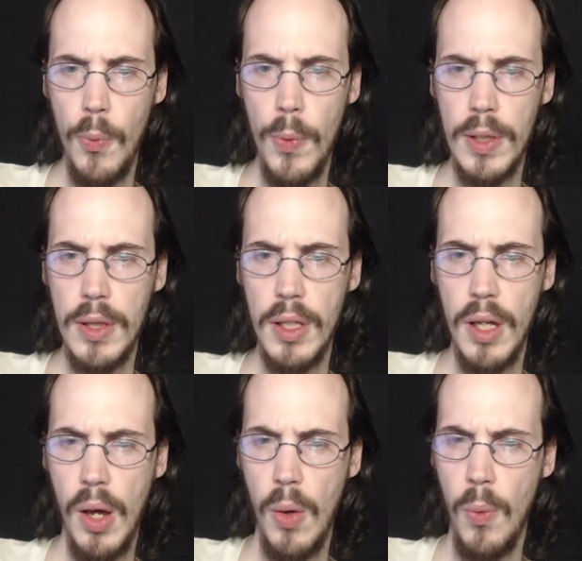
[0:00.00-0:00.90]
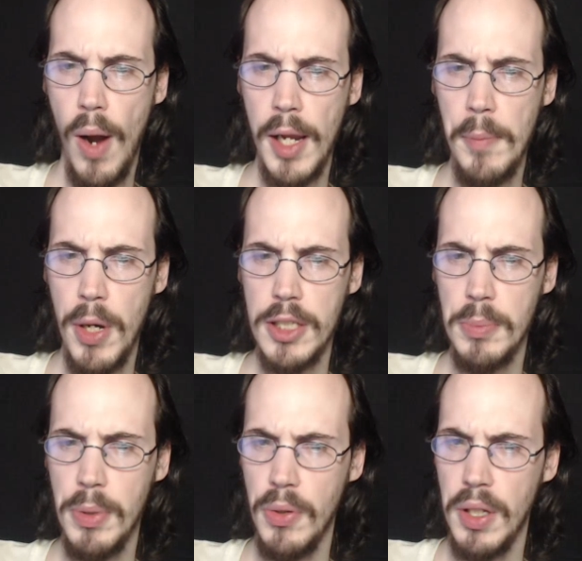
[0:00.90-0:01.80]
with the rocket punch
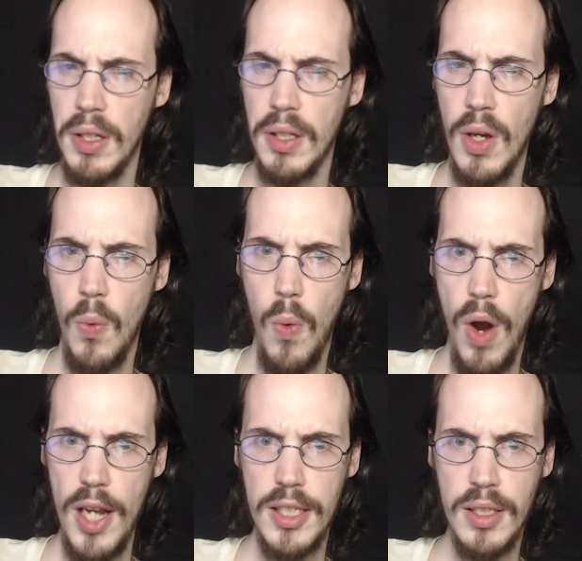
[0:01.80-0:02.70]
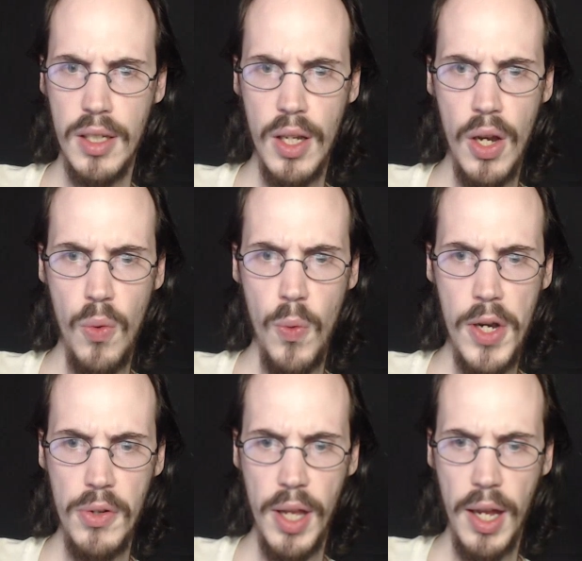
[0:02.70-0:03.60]
ability. What? When
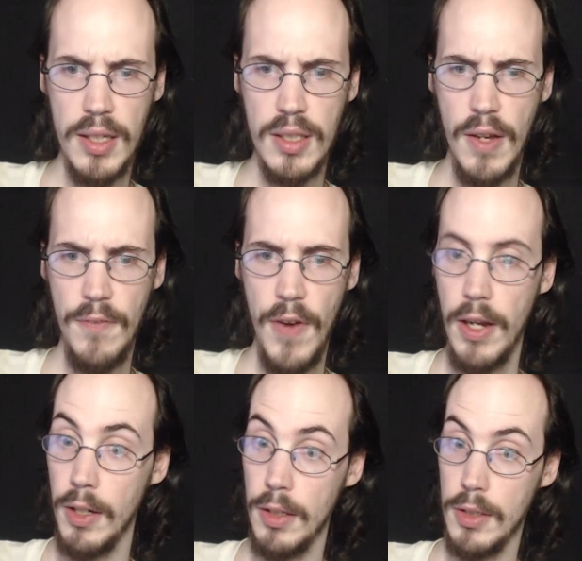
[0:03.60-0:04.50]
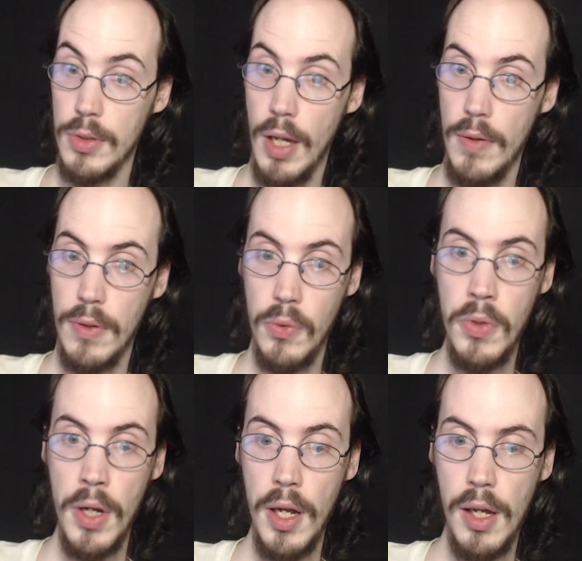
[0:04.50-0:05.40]
do you do that? Fire. It goes off.
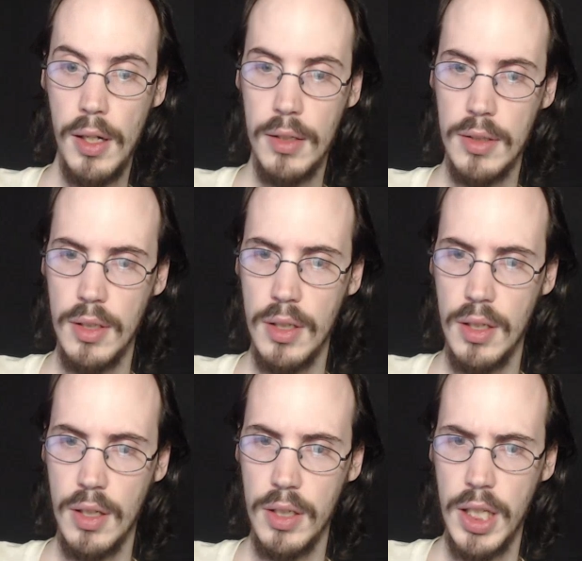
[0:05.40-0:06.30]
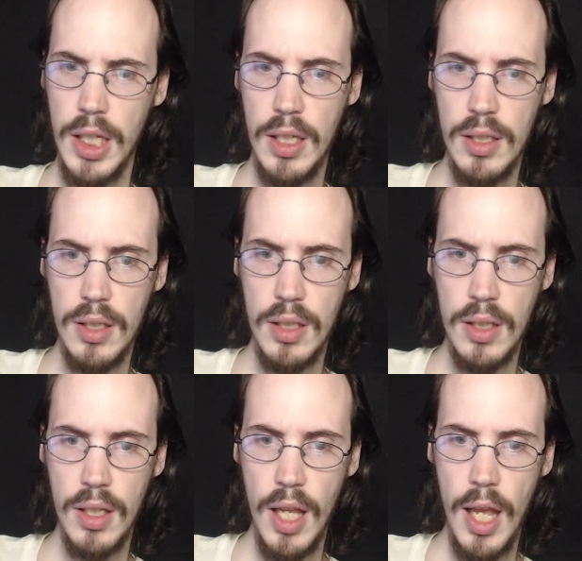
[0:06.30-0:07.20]
Wah. Clean.
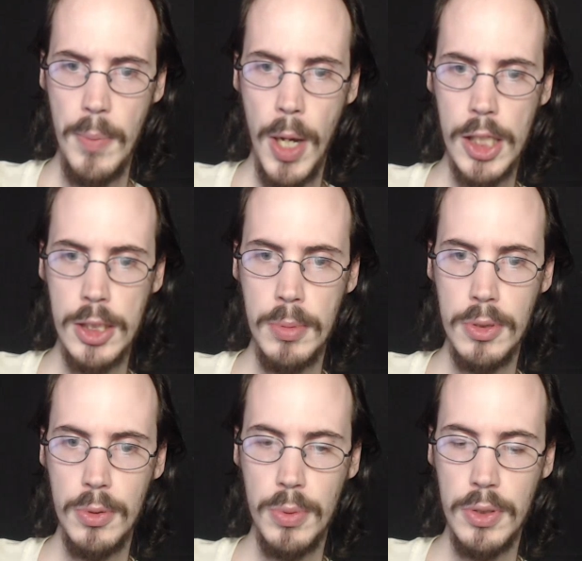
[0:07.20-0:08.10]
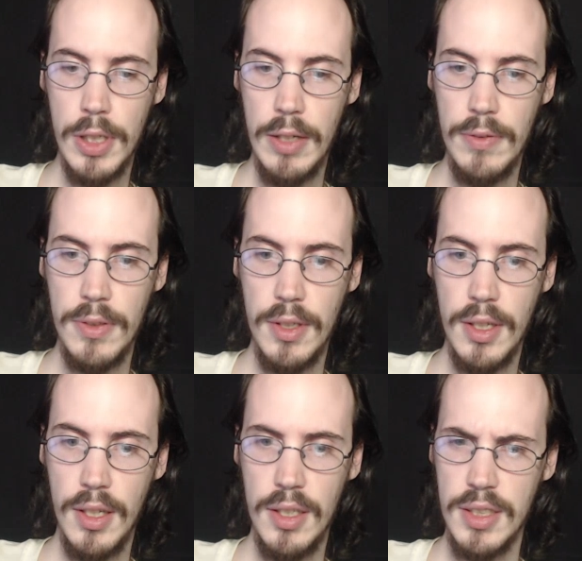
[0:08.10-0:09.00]
Impossible to retrieve.
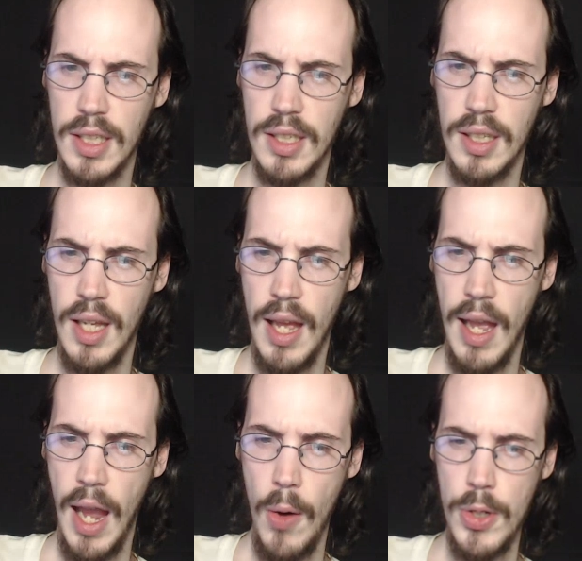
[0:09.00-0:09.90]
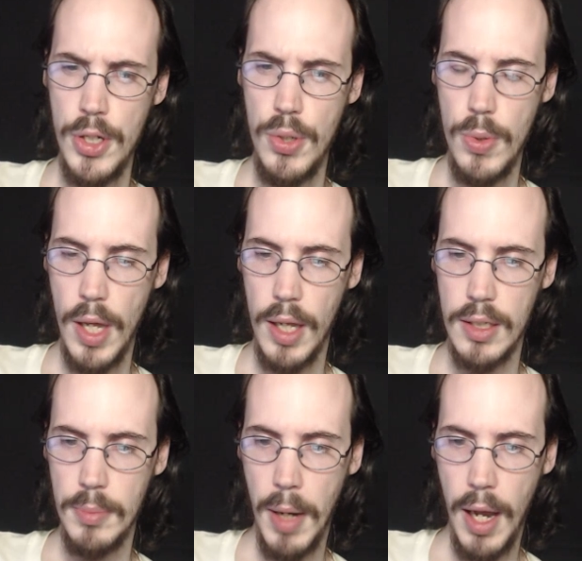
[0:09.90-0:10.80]
Like, how could you do
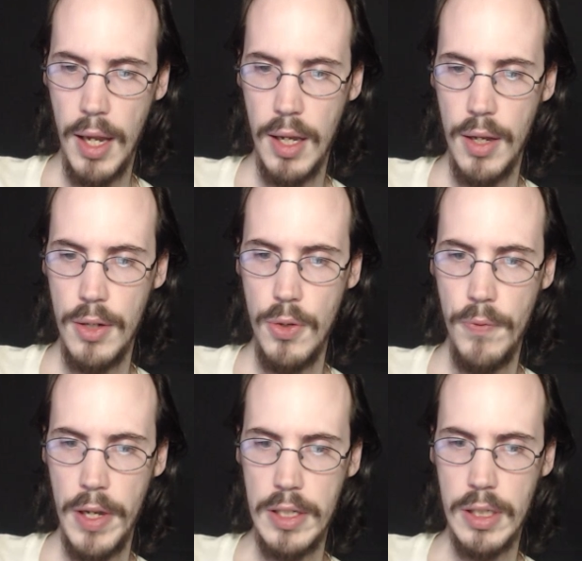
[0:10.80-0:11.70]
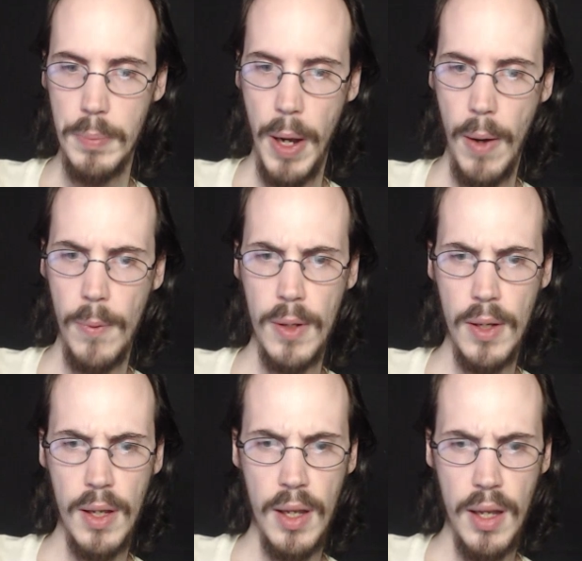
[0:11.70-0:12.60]
that to my new invention, pal?
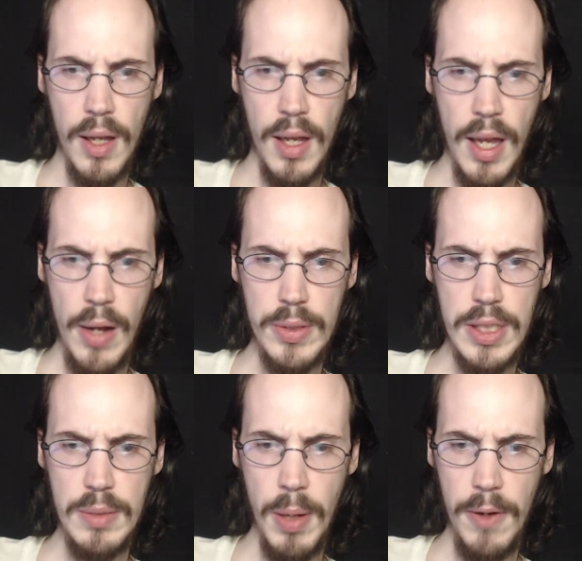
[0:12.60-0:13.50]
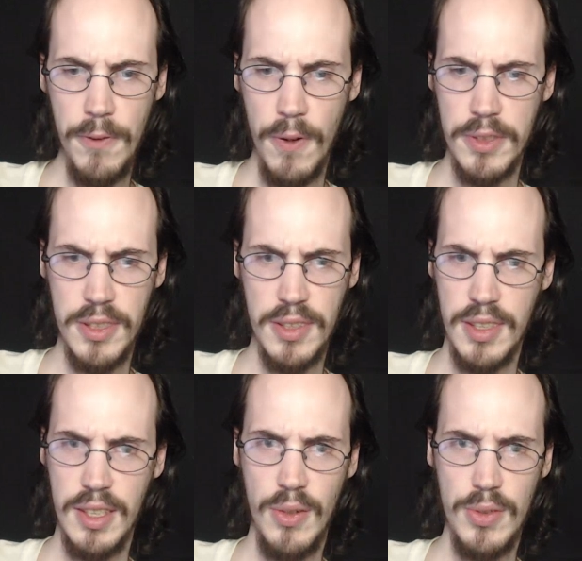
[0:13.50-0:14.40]
How is this my fault?
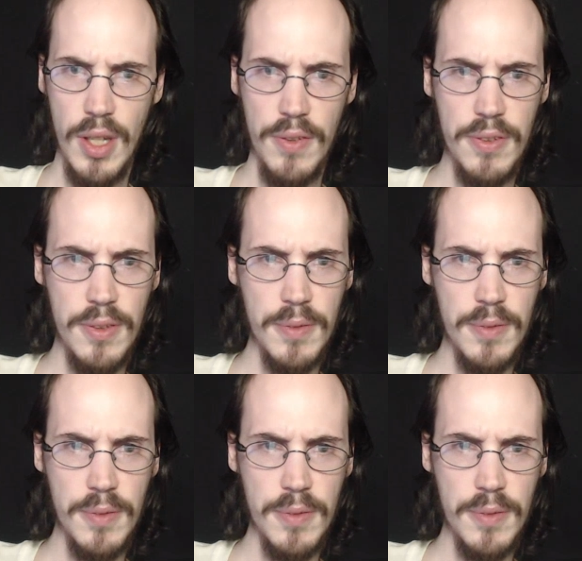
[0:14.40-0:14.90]
It goes off.